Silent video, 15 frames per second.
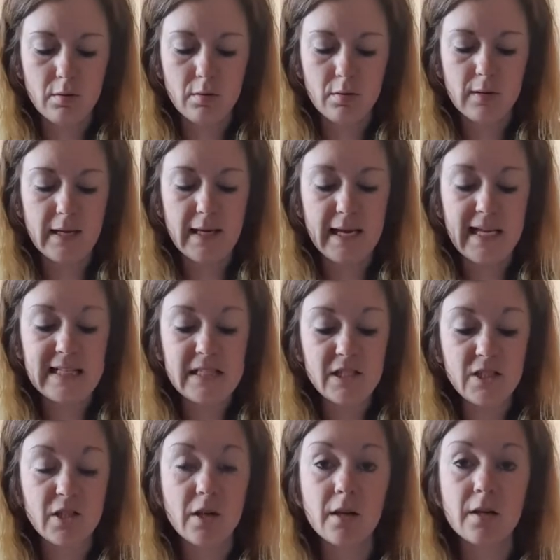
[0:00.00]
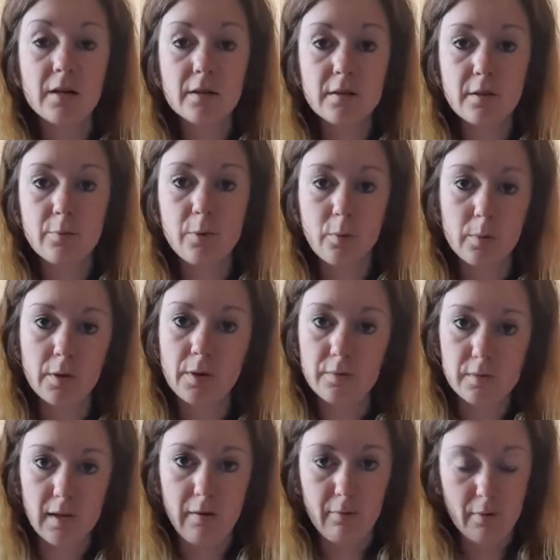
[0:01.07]
like inserts, I'd probably use it
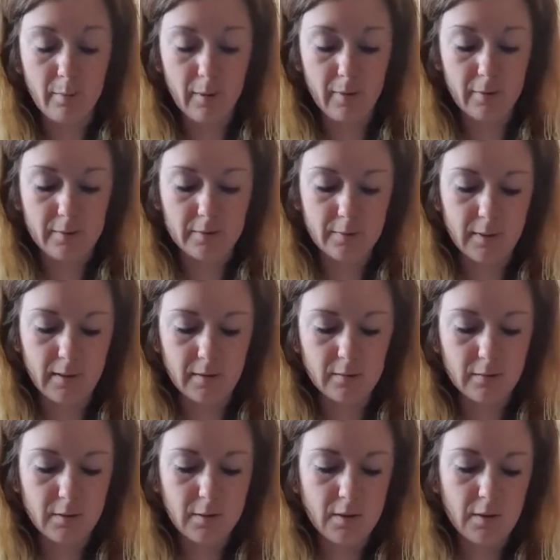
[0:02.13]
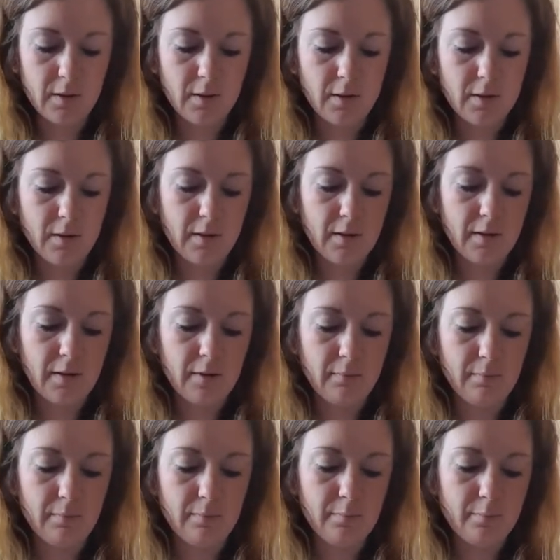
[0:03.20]
out and about as well,
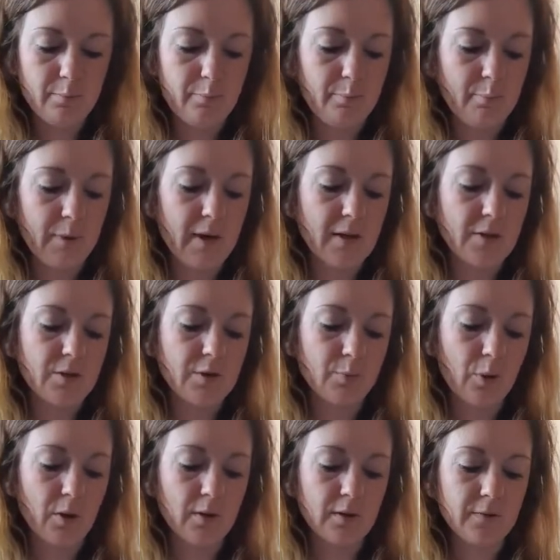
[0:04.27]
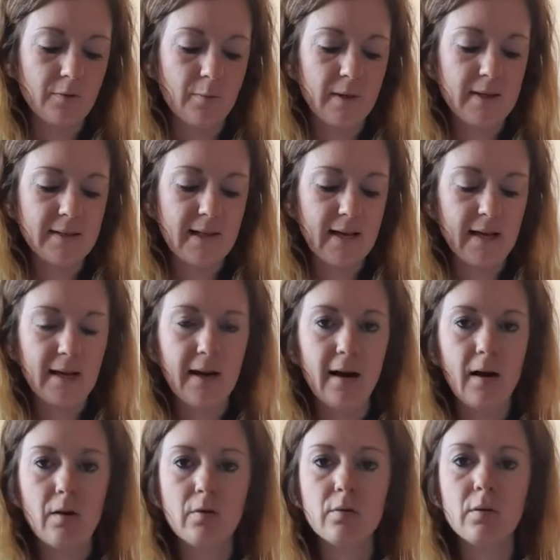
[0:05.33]
but it's just pointless for me taking it
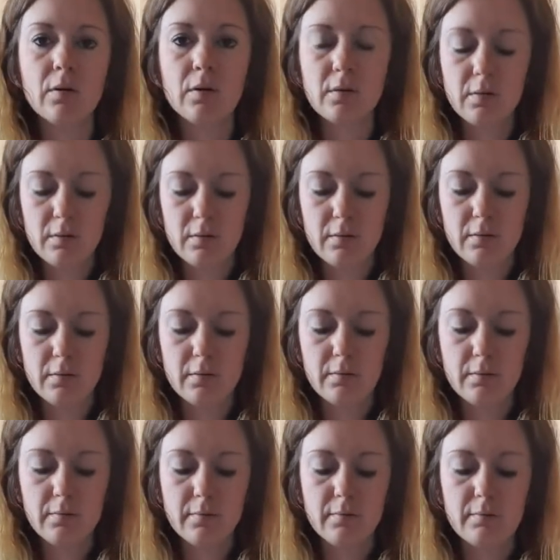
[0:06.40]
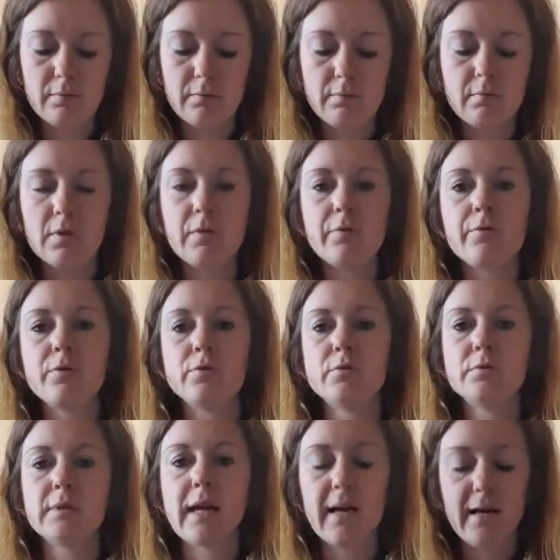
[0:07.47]
out the full
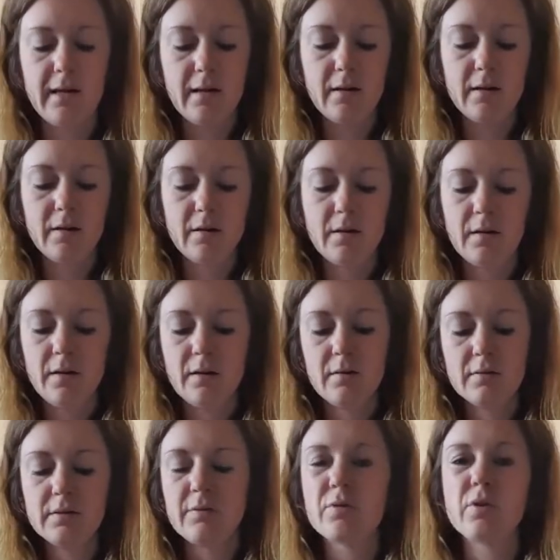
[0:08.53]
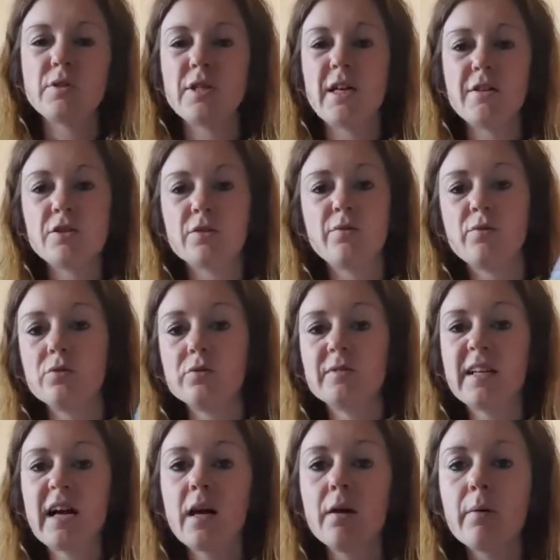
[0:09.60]
day, because I've got to change the full
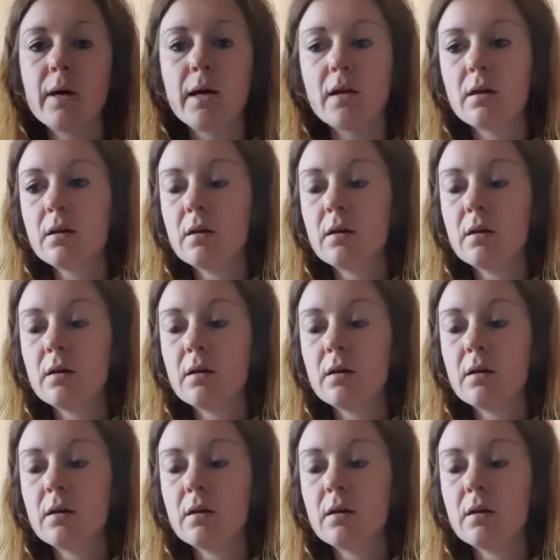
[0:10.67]
thing anyway,